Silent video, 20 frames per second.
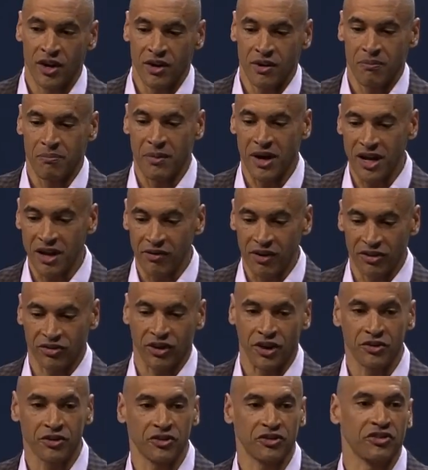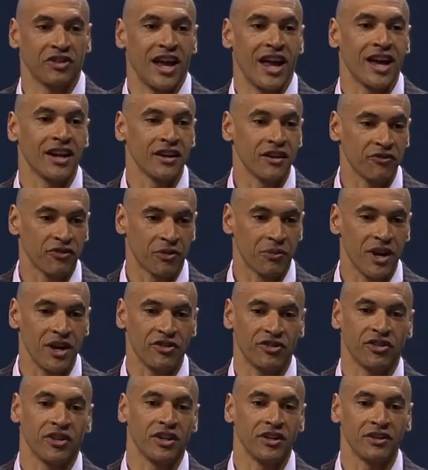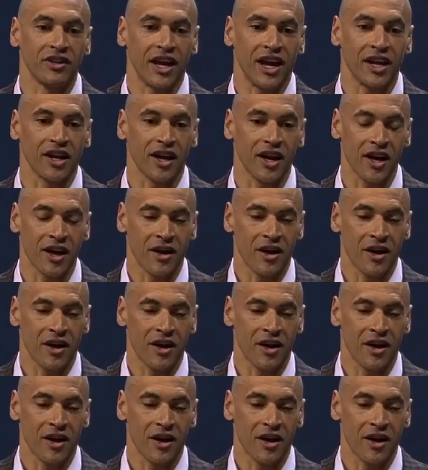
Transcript: Many of us understand information and data,